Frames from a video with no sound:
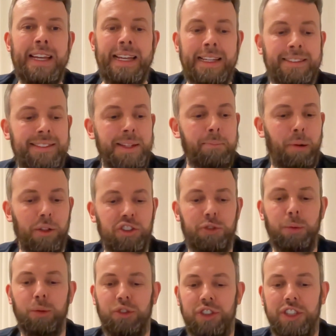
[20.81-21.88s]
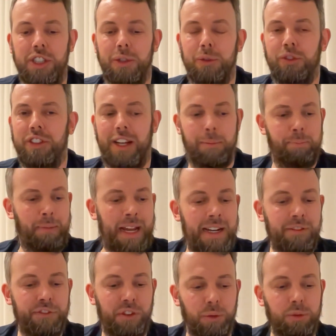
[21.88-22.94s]
is it possible to use a P E
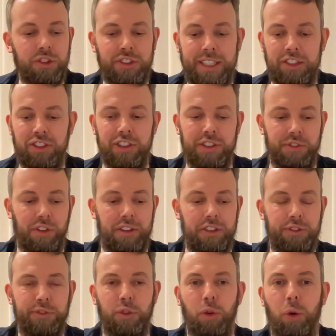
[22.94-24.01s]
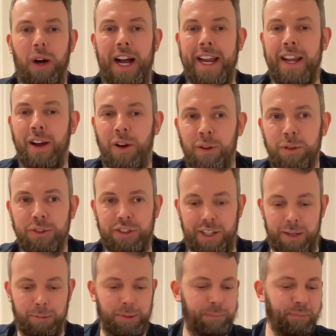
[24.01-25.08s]
N fault detection device for a hot
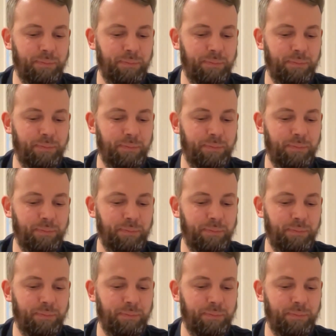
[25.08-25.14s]
tub?